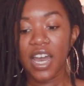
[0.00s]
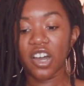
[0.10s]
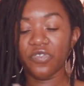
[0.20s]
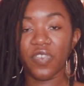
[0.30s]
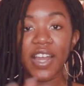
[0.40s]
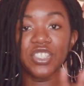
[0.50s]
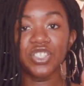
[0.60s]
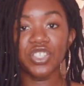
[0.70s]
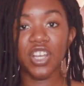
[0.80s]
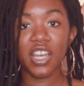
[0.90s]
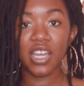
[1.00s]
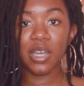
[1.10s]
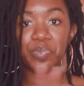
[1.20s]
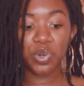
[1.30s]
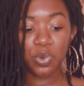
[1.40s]
a
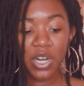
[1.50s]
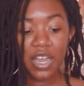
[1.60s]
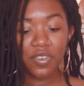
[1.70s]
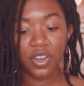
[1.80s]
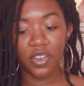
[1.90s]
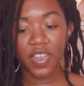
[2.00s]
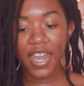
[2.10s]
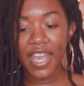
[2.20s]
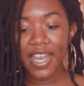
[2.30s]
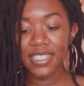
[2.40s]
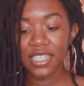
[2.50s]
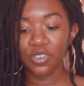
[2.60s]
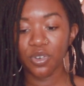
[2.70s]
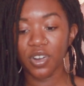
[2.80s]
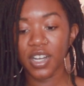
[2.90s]
friendship or whatever that ended,
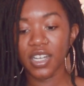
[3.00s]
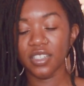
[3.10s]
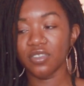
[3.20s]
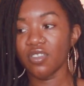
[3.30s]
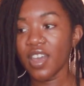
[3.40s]
or a